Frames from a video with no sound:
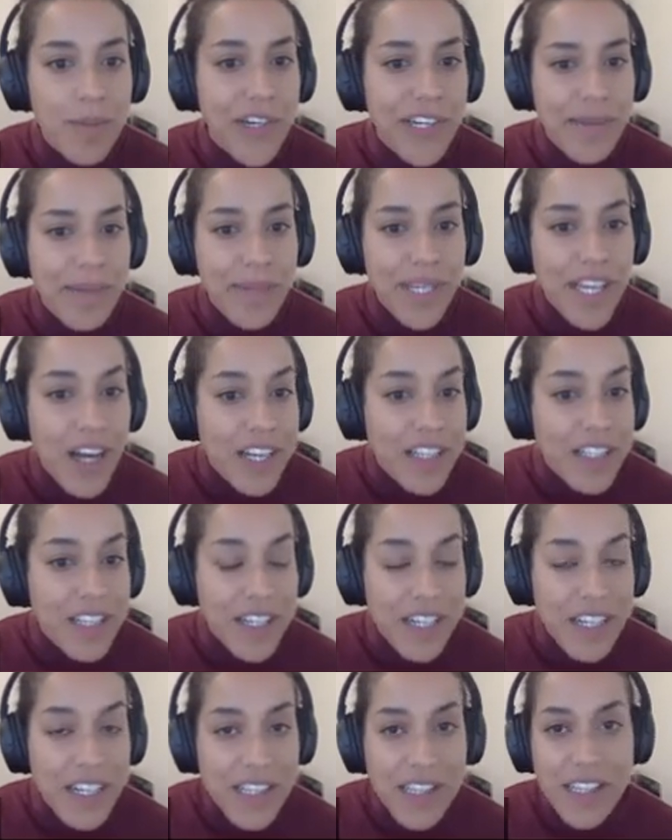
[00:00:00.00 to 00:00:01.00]
important beyond
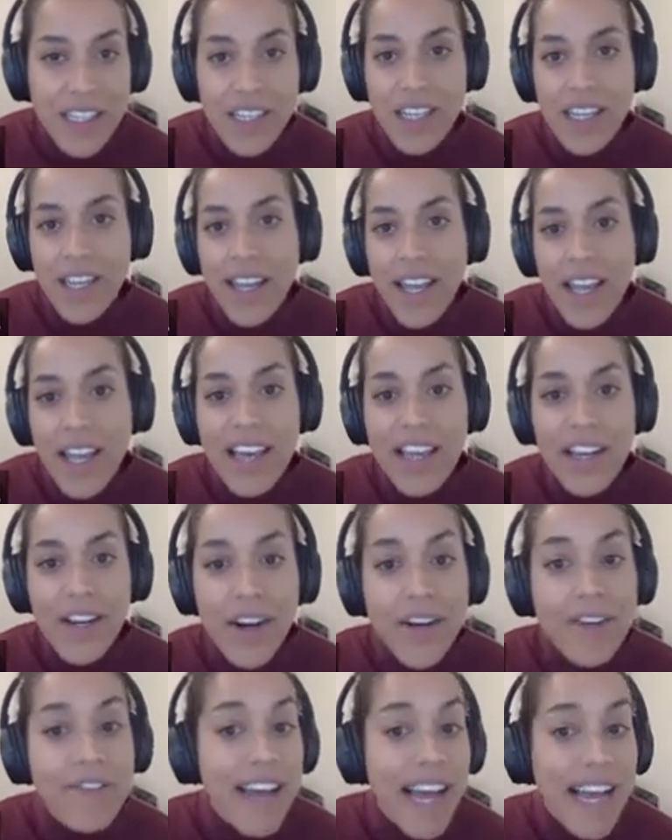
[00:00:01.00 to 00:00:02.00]
Earth and
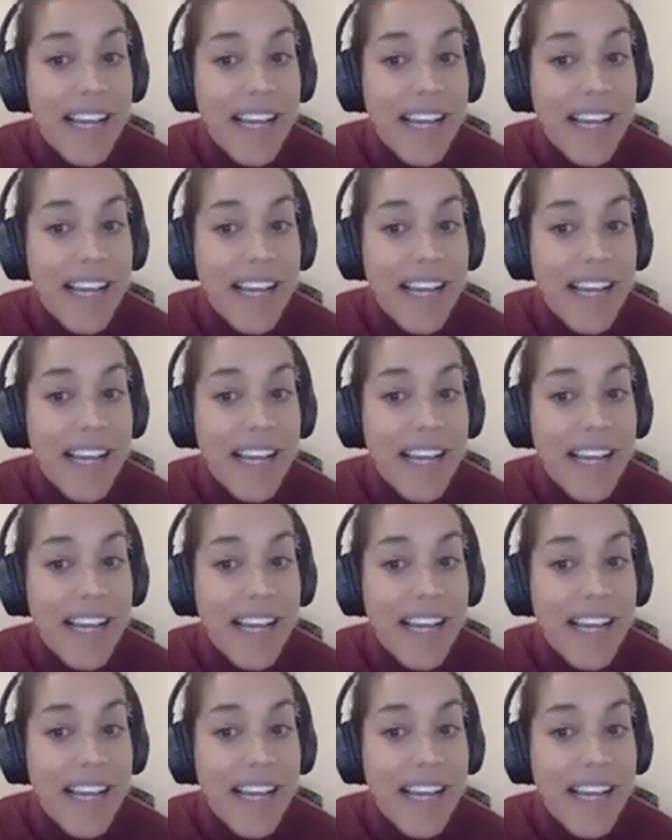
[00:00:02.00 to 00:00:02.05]
are in